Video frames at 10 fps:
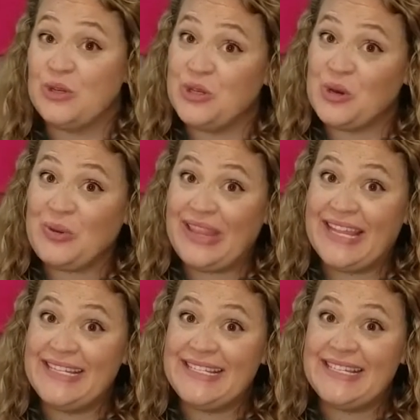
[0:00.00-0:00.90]
Don't
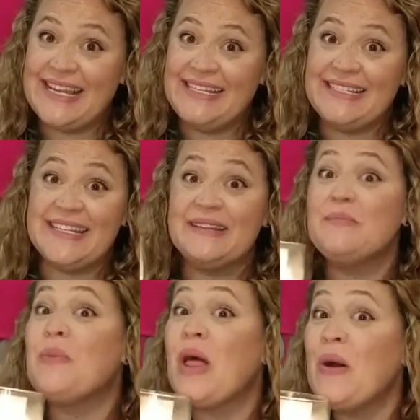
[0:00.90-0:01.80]
let
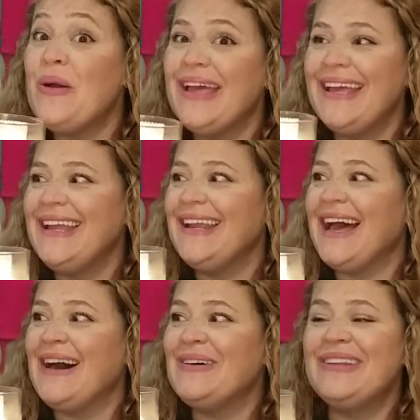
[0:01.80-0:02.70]
Satan blow it
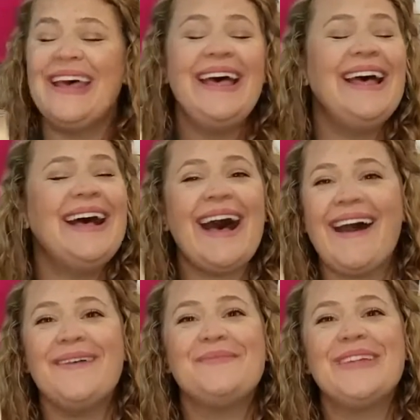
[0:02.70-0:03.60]
out,
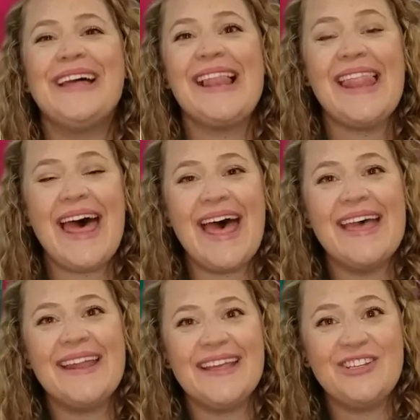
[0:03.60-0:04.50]
I'm gonna
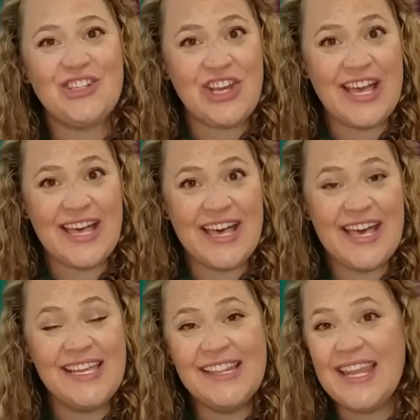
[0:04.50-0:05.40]
let it
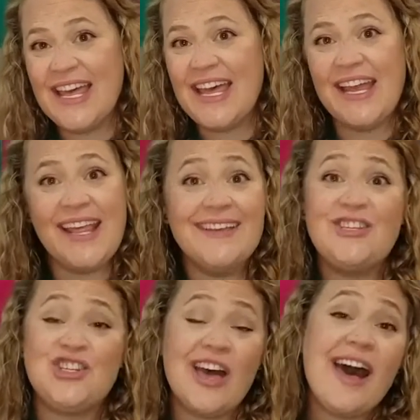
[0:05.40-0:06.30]
shine, let it
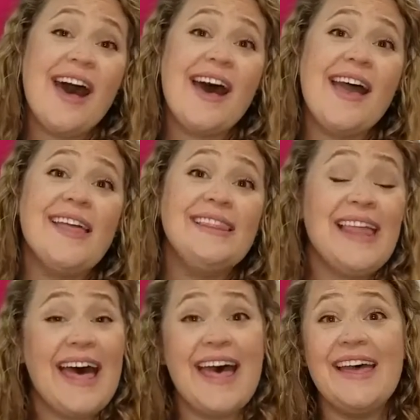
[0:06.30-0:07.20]
shine,
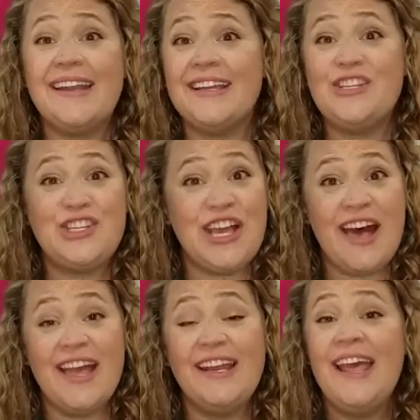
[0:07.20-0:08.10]
let it
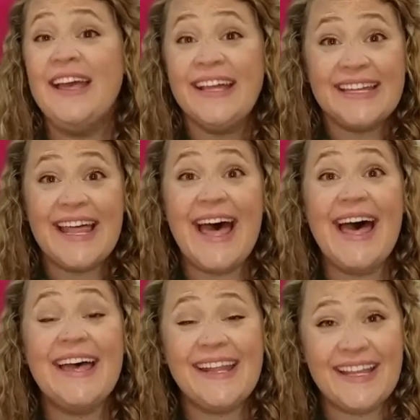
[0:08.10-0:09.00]
shine,
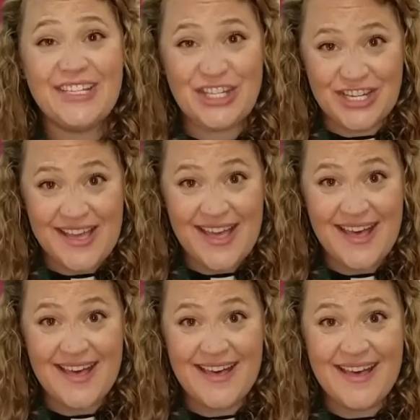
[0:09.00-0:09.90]
let it
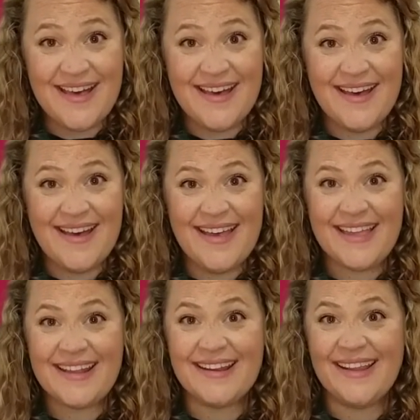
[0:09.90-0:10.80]

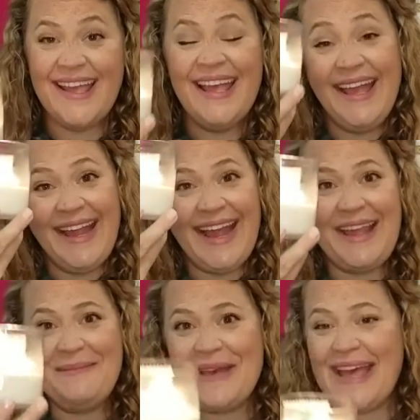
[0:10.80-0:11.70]
shine.
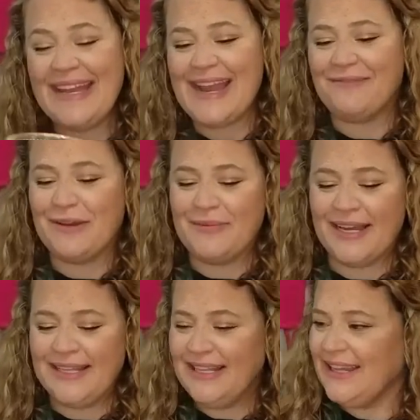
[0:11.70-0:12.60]
Amen,
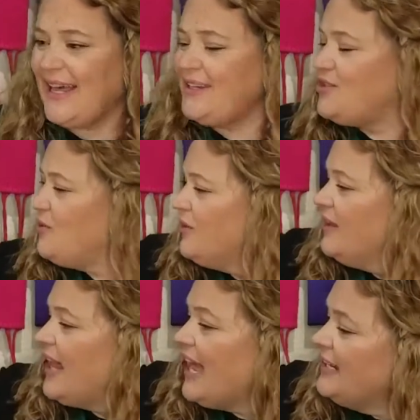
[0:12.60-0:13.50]
everybody. Let your
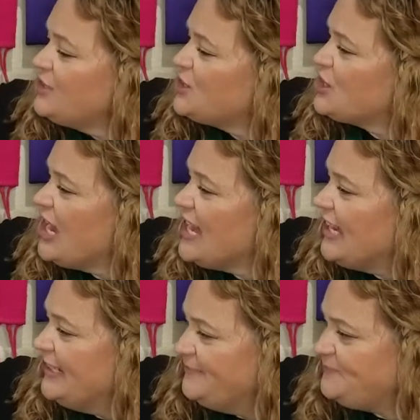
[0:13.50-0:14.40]
light
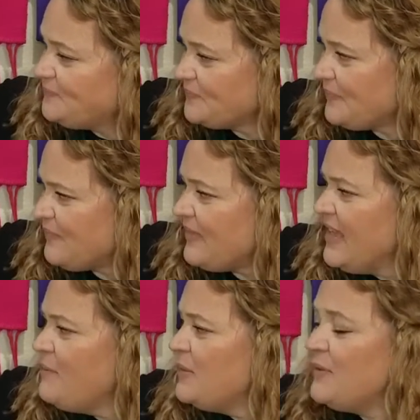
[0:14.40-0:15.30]
shine. I'm
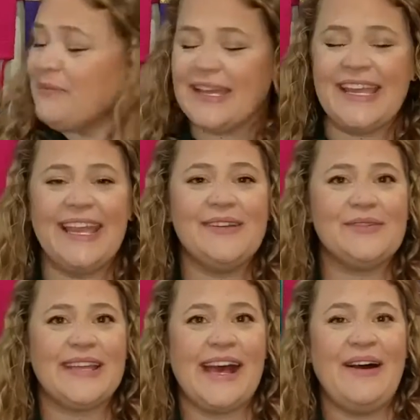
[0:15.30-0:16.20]
going to put my
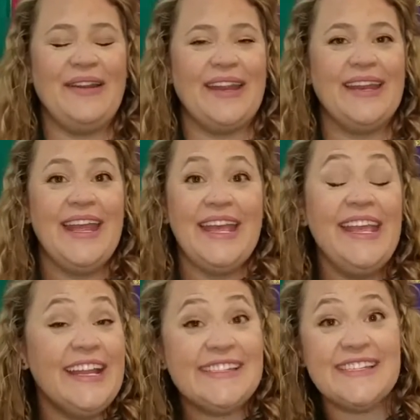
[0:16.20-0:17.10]
candle down, and
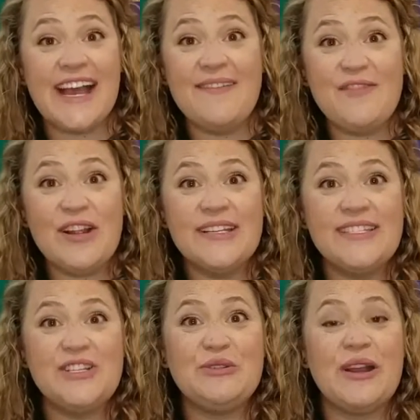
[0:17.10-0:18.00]
it's time for us
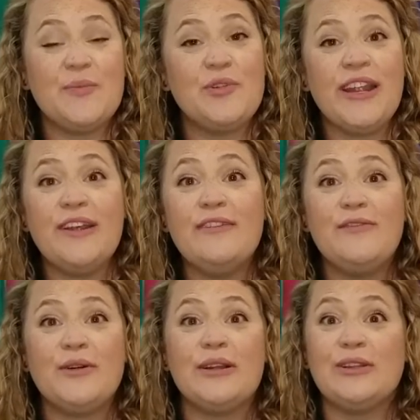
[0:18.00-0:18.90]
to do our prayer
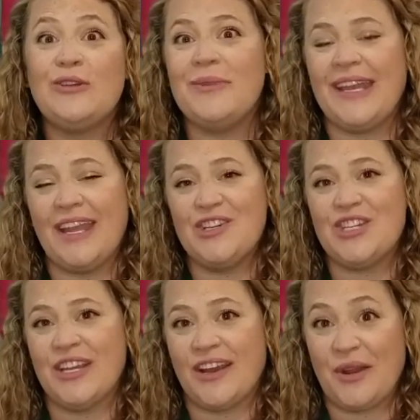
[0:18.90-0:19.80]
for
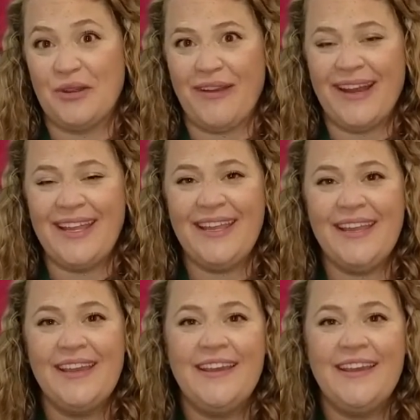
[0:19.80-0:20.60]
illumination. Are you ready?